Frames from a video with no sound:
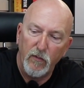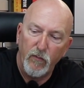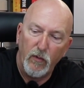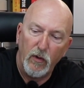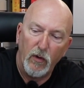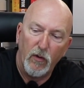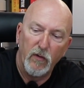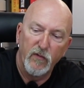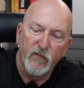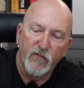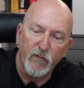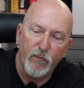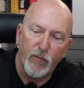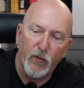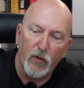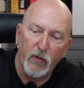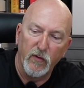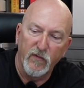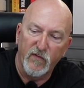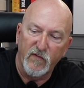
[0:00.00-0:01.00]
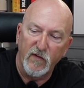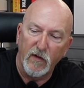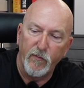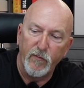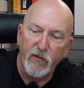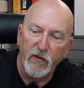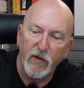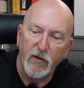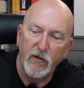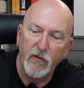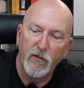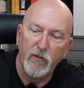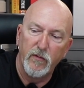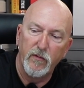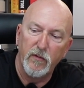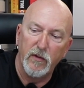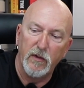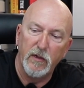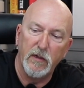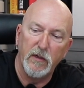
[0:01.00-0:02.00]
We also bought some
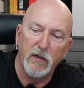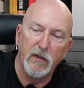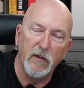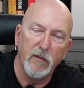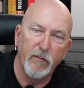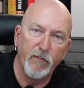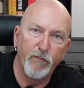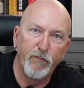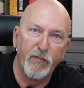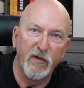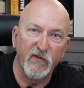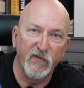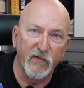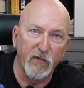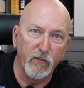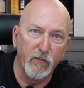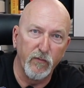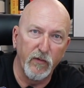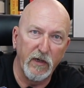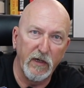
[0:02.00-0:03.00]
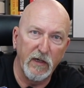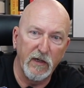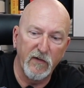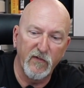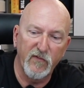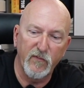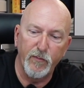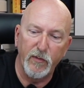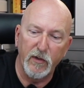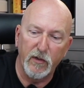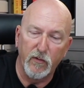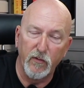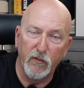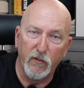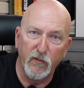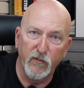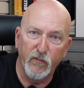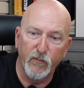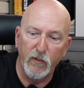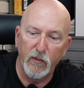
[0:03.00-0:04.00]
new piston rings
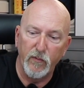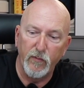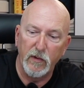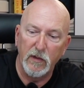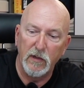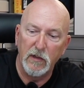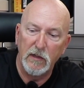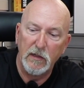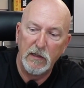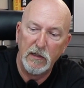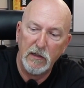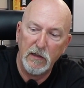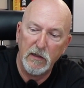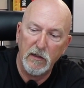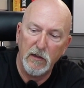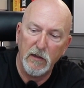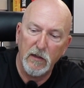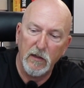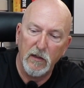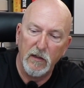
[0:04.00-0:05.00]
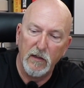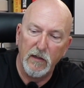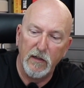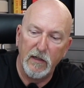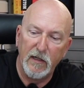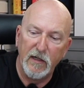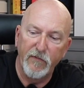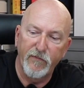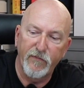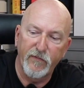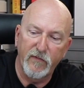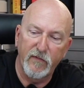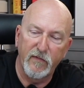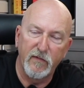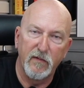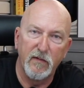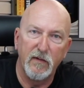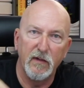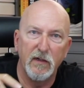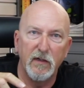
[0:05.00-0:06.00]
because we will
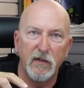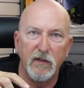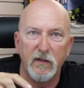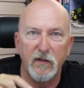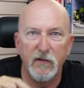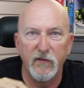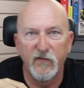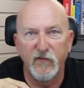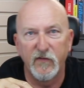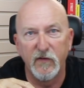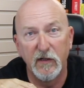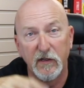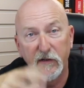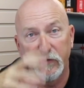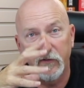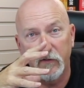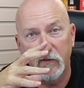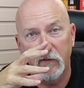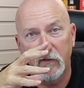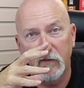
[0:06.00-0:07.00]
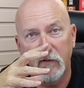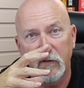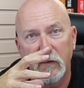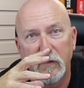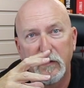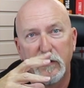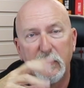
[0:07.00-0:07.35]
lift the cylinder